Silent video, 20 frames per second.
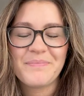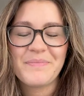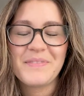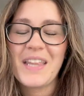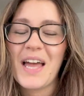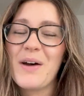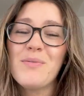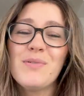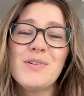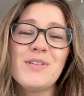
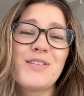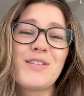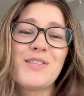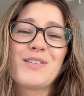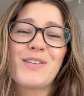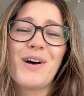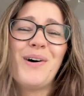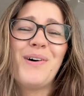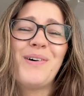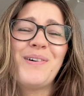that was
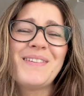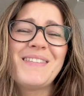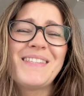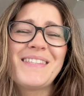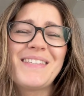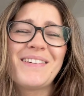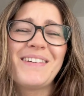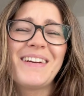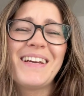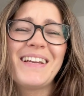so
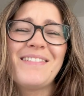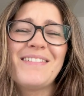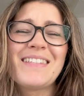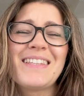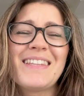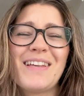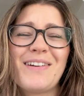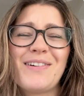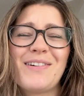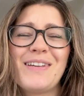sweet. It
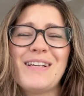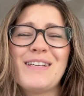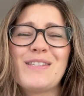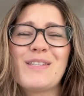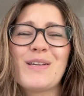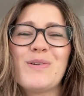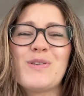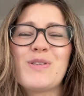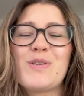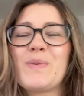was literally
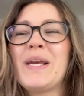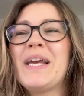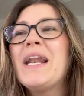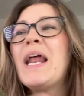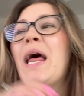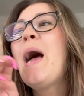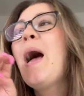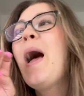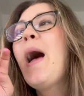so sweet.